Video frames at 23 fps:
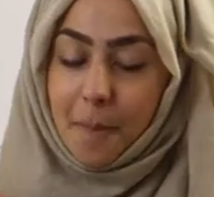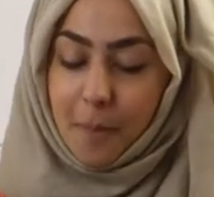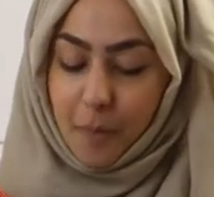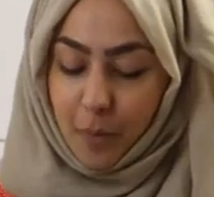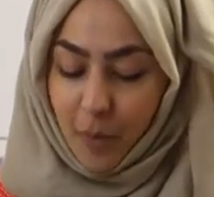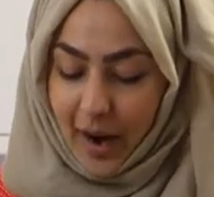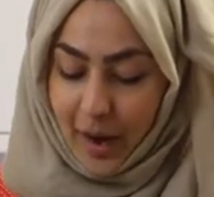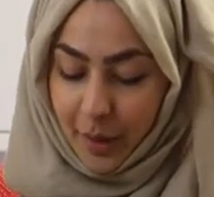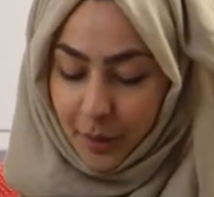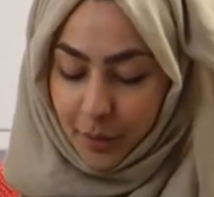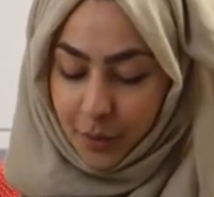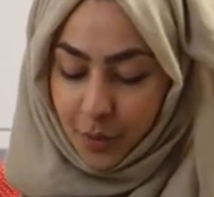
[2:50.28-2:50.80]

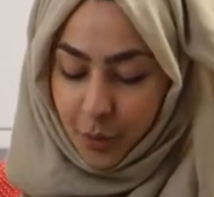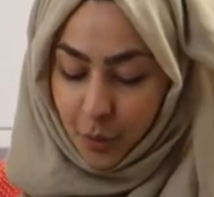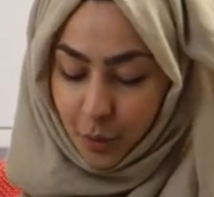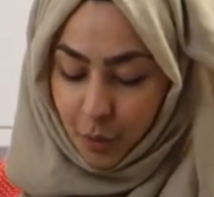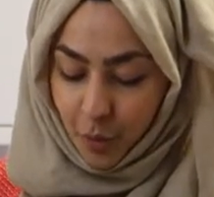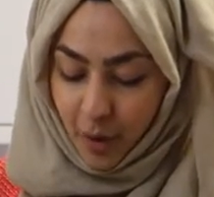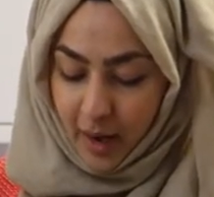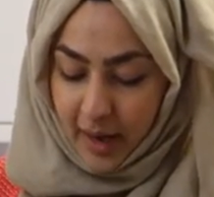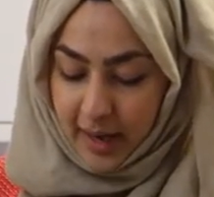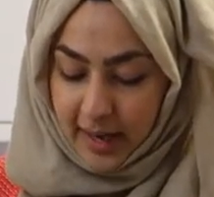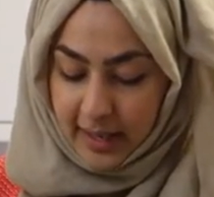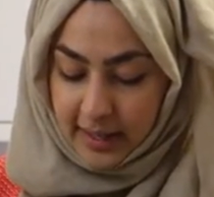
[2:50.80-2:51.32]
brown
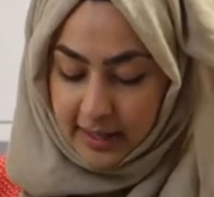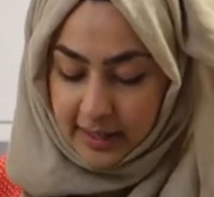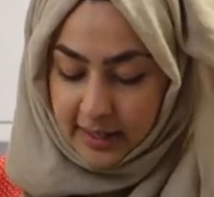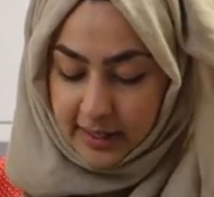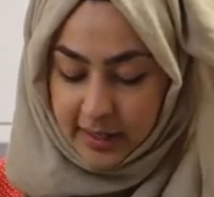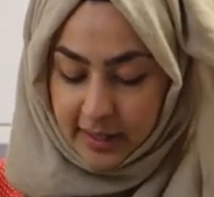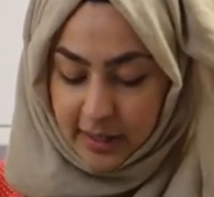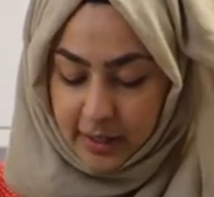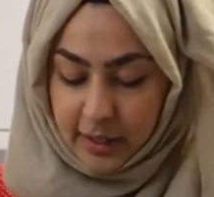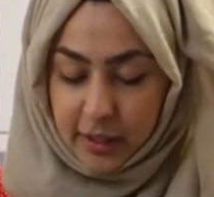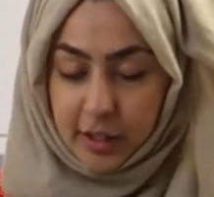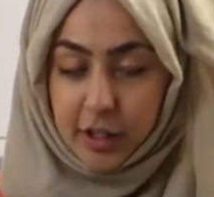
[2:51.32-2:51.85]

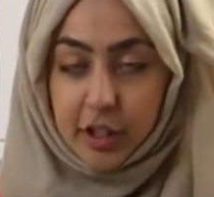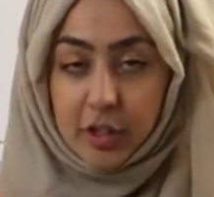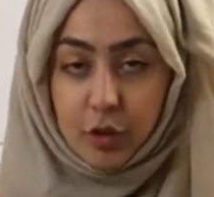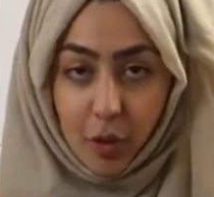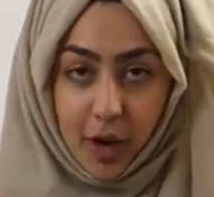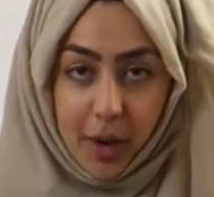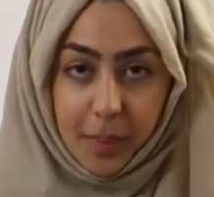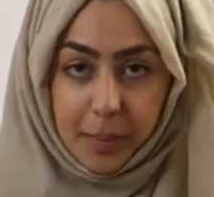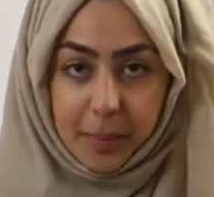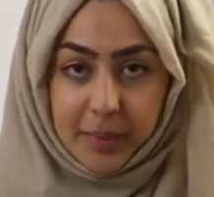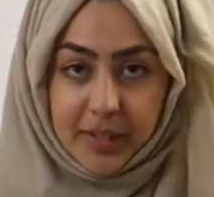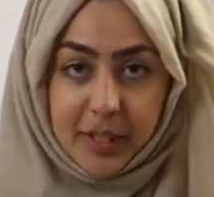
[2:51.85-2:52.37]
rice
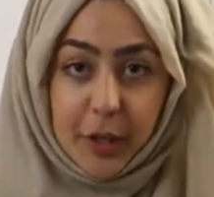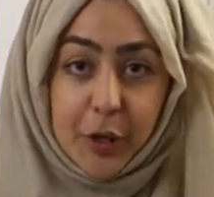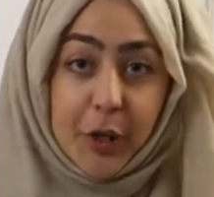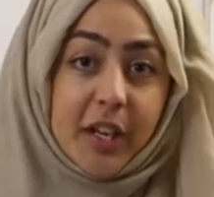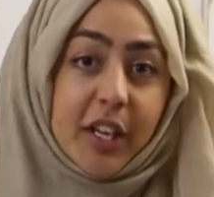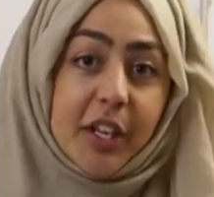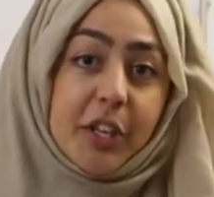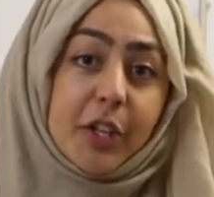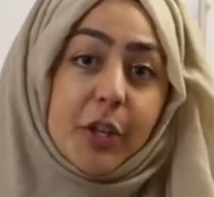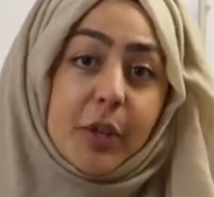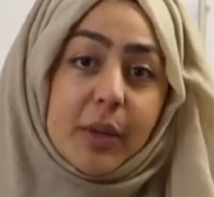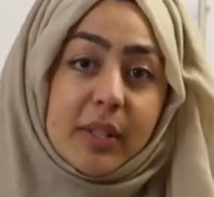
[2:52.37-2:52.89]
scrub. So you
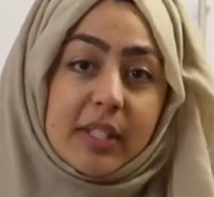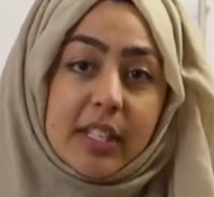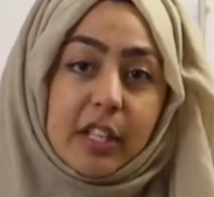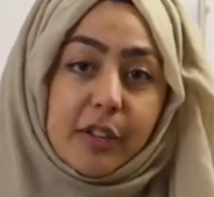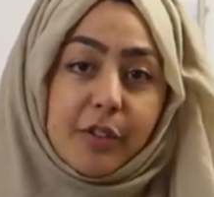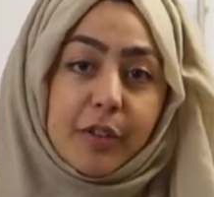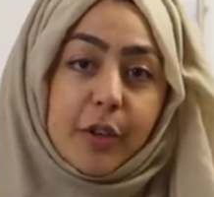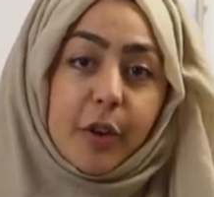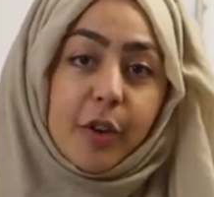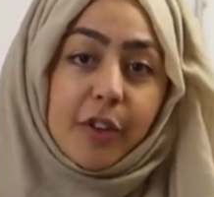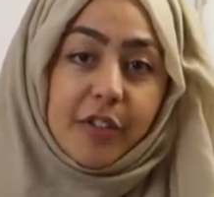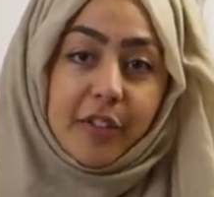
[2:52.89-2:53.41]
can use this
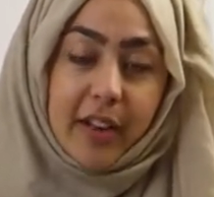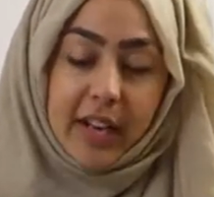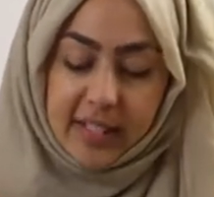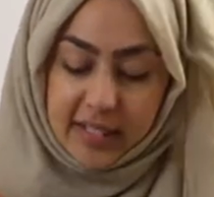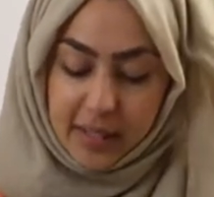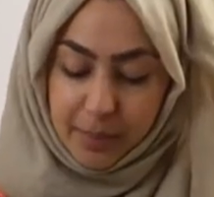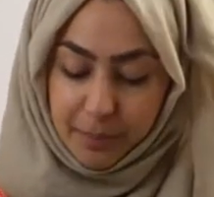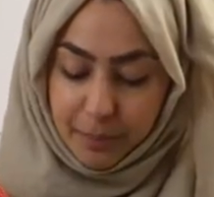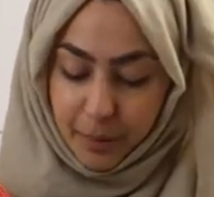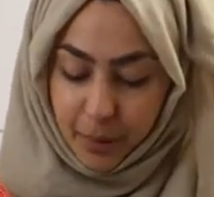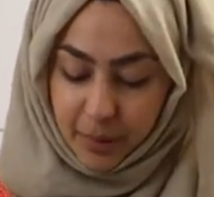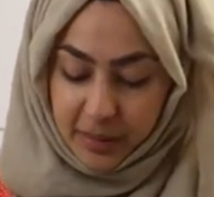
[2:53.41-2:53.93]
for your face
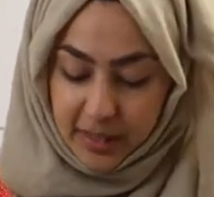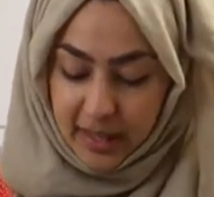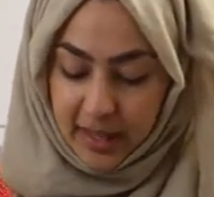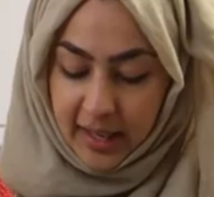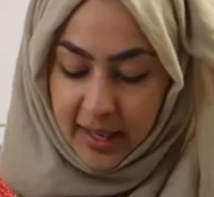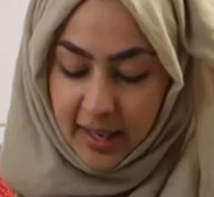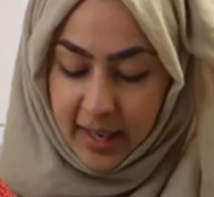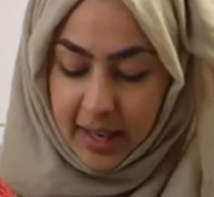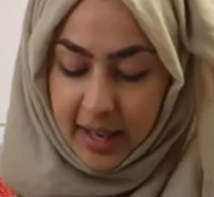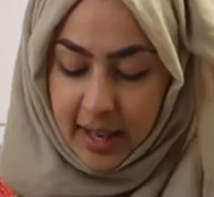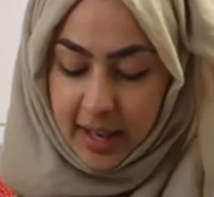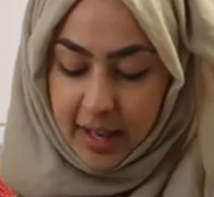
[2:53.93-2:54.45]
and
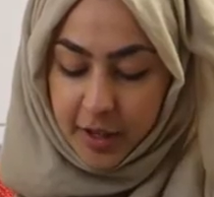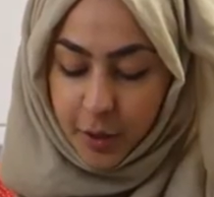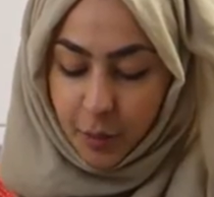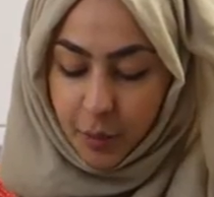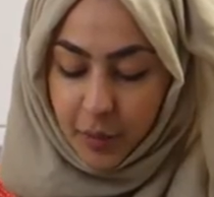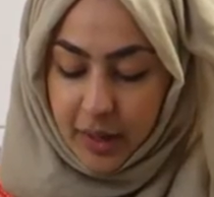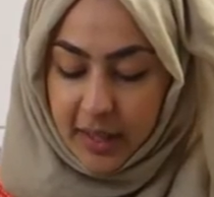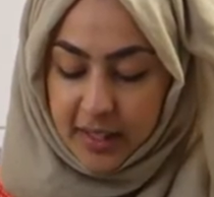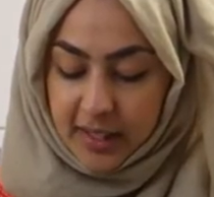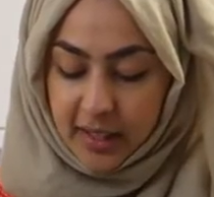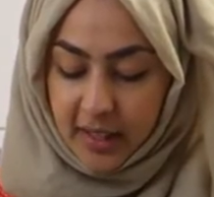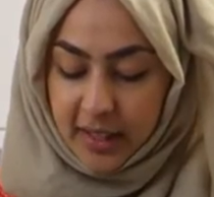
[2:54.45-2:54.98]
body. The
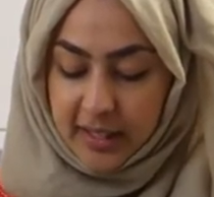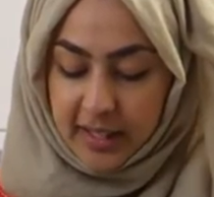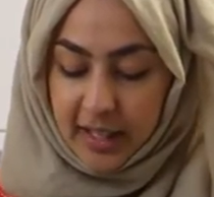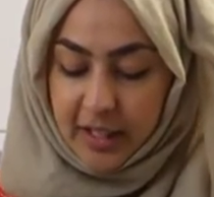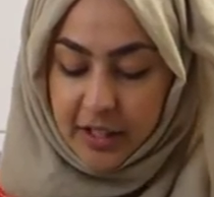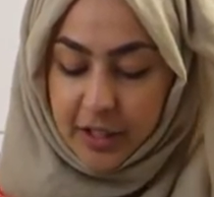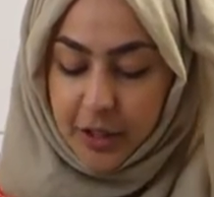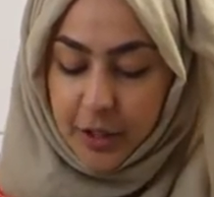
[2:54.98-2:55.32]
reason I tend